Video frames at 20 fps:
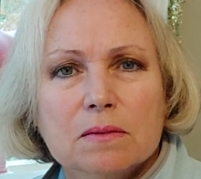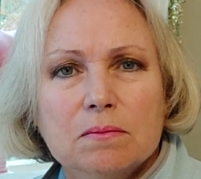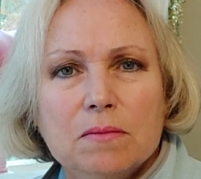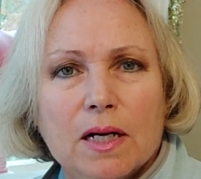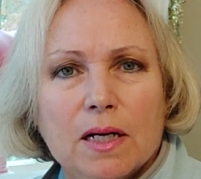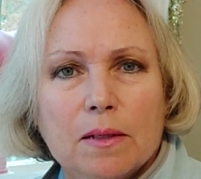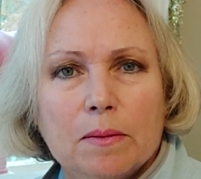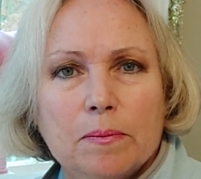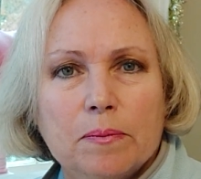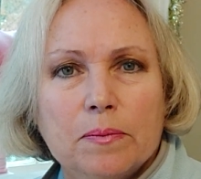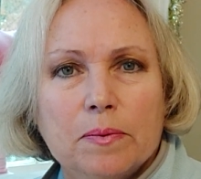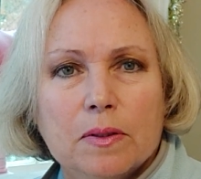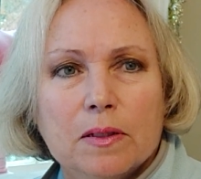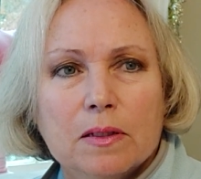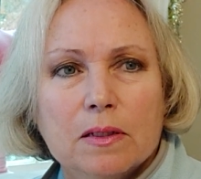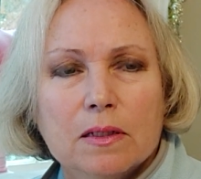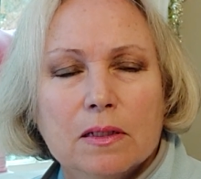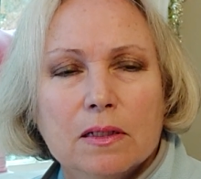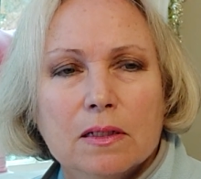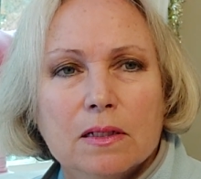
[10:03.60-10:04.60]
them up?
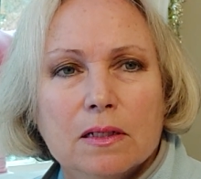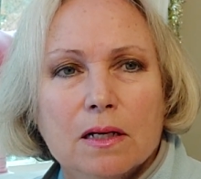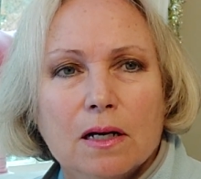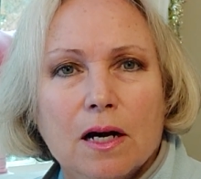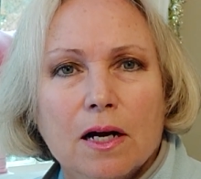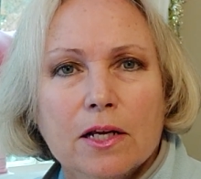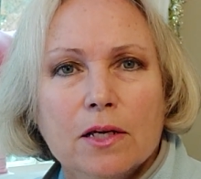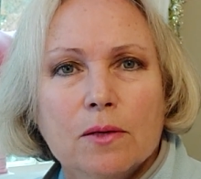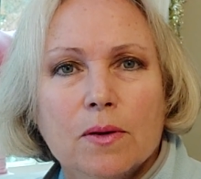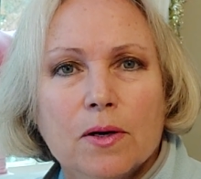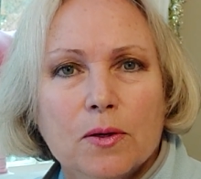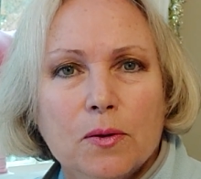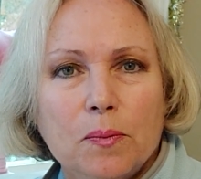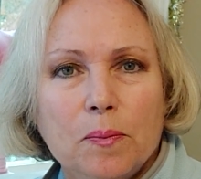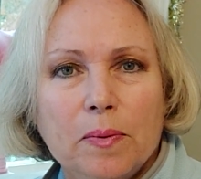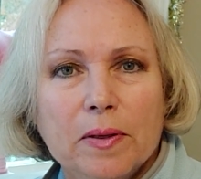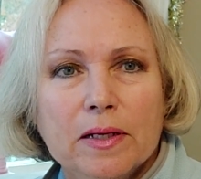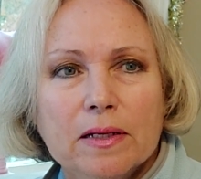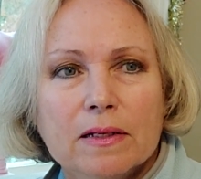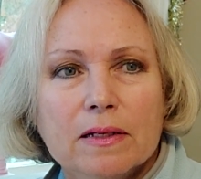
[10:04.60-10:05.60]
Are you
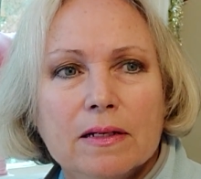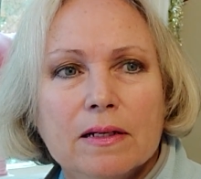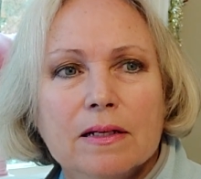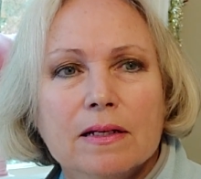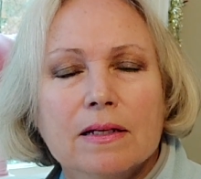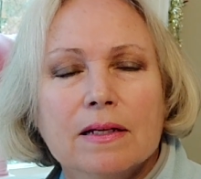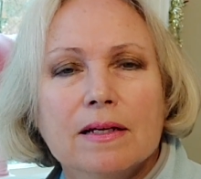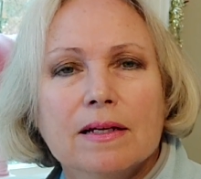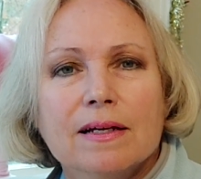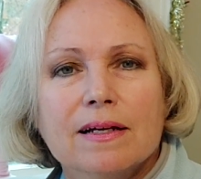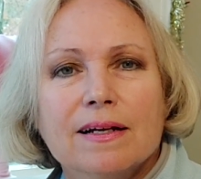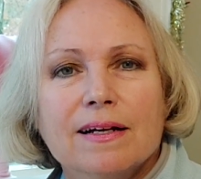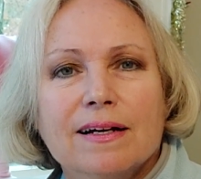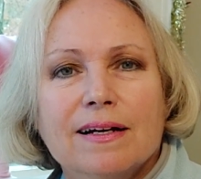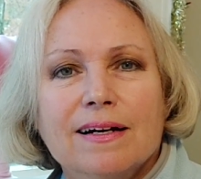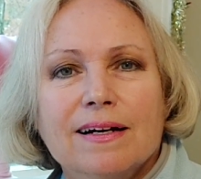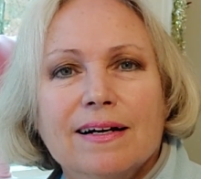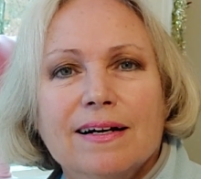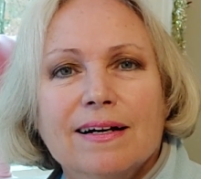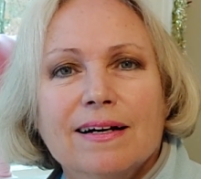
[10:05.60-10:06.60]
open?
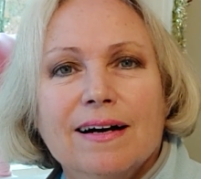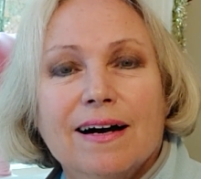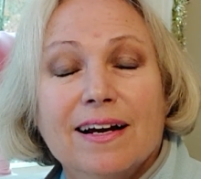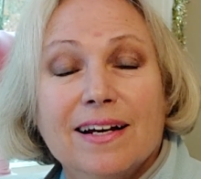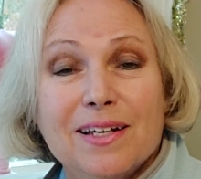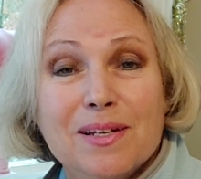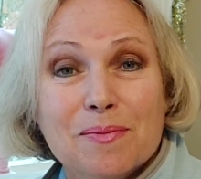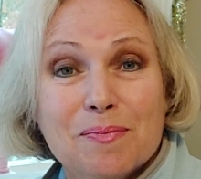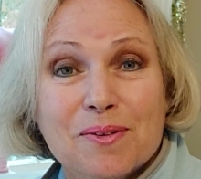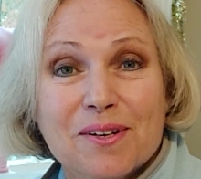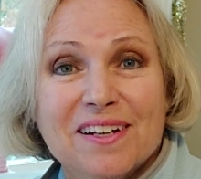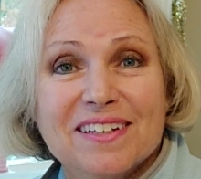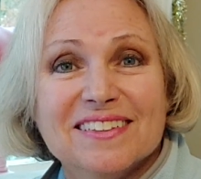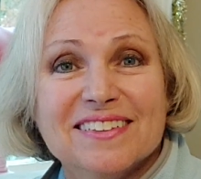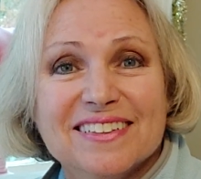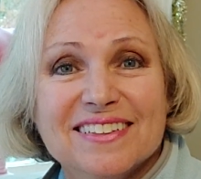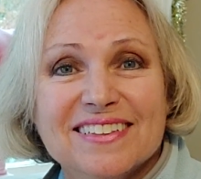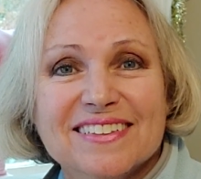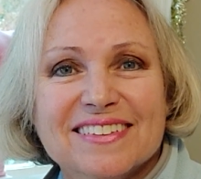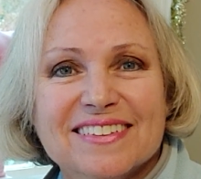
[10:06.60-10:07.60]
Are you
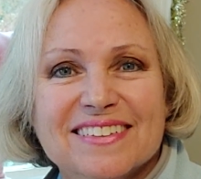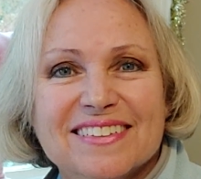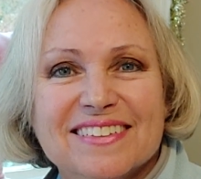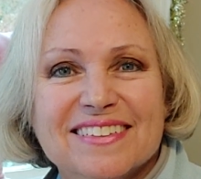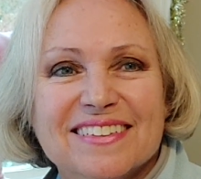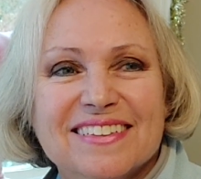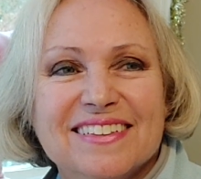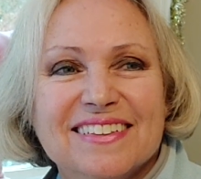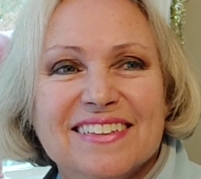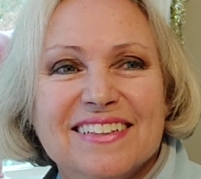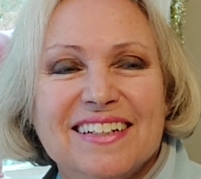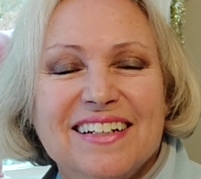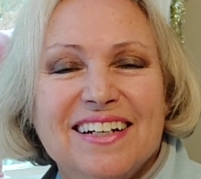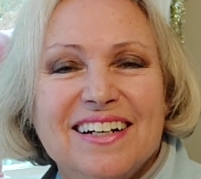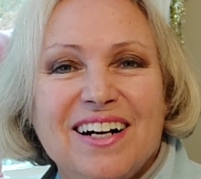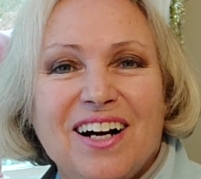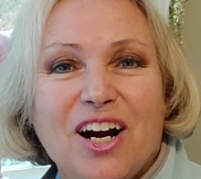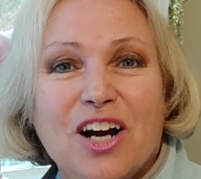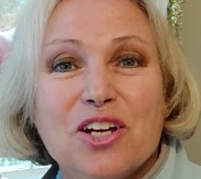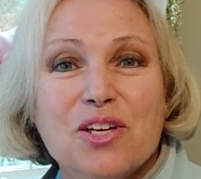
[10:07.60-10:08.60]
present?
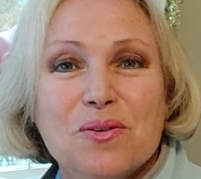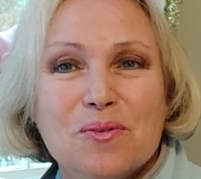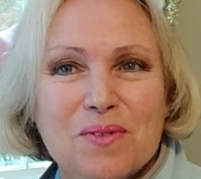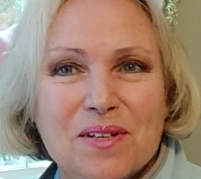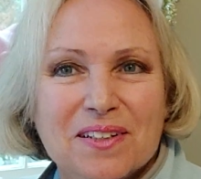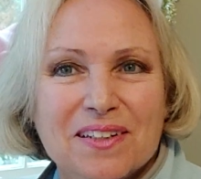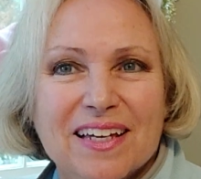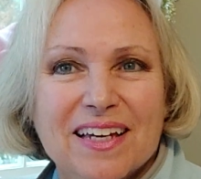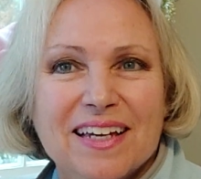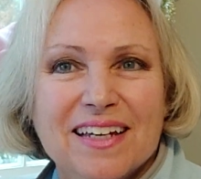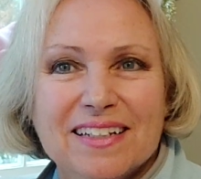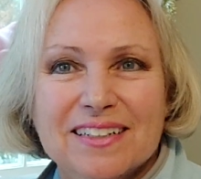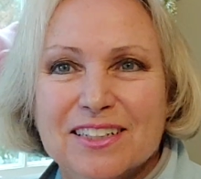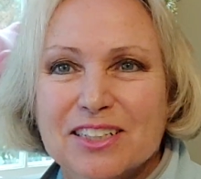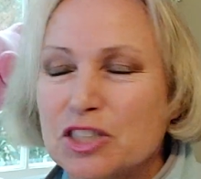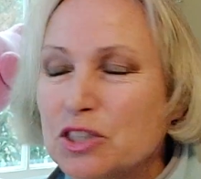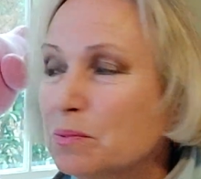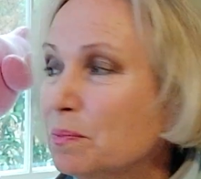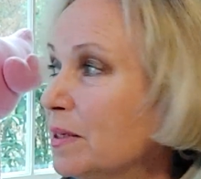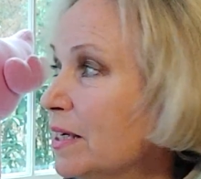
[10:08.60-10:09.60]
Are you willing to
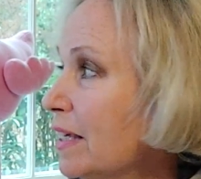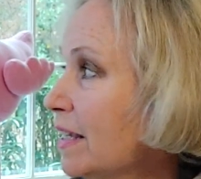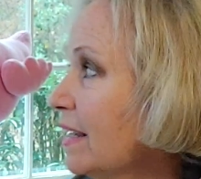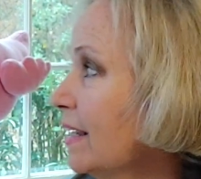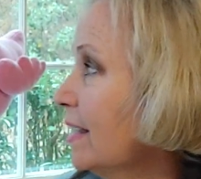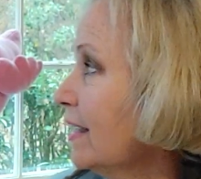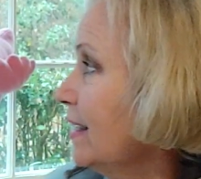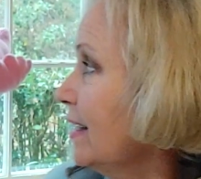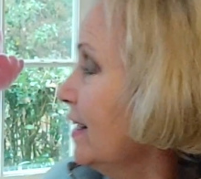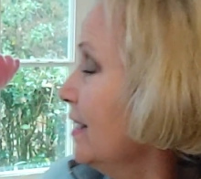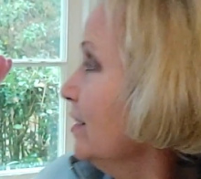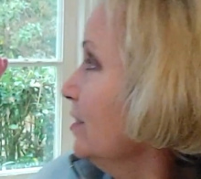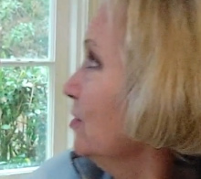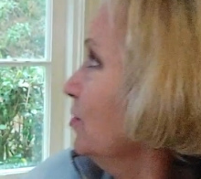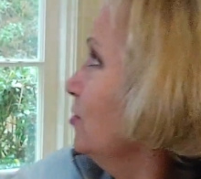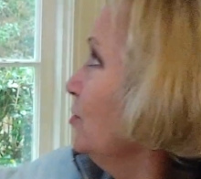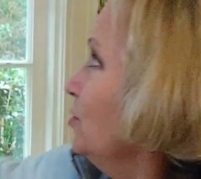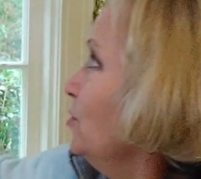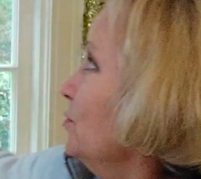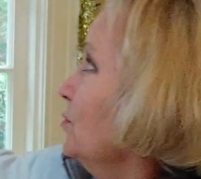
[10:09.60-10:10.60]
speak
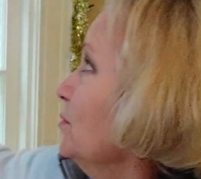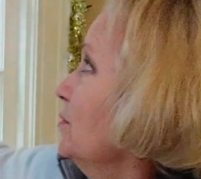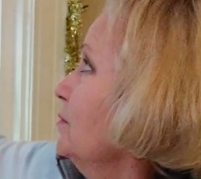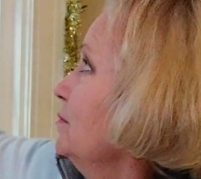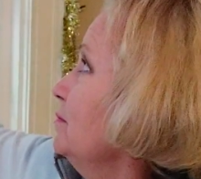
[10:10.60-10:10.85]
into?